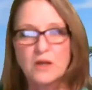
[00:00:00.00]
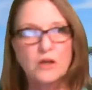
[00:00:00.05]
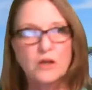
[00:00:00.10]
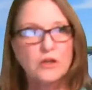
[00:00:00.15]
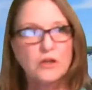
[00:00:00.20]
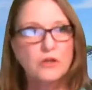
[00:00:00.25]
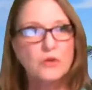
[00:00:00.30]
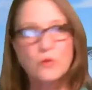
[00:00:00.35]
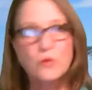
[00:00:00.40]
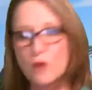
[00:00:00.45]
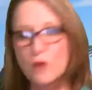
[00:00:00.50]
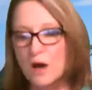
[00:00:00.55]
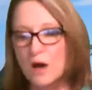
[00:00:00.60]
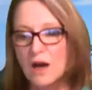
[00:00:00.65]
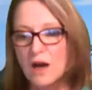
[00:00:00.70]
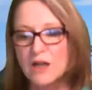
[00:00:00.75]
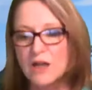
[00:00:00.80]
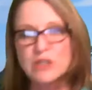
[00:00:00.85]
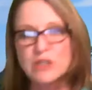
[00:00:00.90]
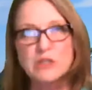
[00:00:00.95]
You
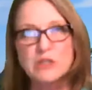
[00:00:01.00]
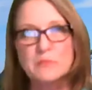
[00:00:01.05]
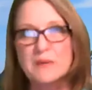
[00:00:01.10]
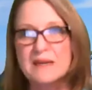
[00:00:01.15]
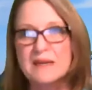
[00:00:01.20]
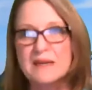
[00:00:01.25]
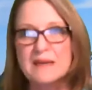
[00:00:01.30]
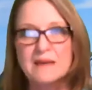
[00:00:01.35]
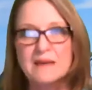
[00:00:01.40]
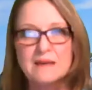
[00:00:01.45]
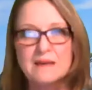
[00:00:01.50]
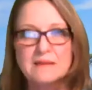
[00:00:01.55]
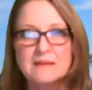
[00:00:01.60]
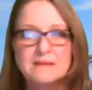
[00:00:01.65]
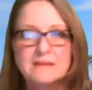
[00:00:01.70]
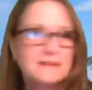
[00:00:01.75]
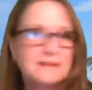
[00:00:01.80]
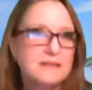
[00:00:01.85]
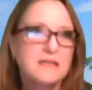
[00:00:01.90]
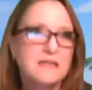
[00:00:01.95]
can't be
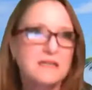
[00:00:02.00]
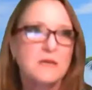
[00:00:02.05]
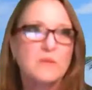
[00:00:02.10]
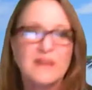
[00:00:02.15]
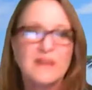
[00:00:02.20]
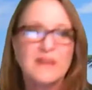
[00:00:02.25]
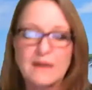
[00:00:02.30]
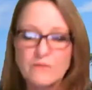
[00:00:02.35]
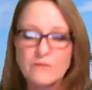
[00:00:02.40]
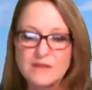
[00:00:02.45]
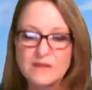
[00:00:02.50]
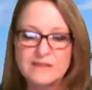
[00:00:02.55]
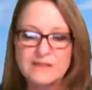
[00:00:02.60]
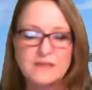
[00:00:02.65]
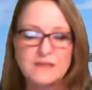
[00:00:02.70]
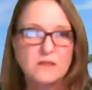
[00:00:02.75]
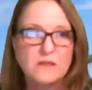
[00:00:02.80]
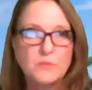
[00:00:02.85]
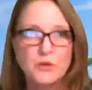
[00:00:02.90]
sitting with every single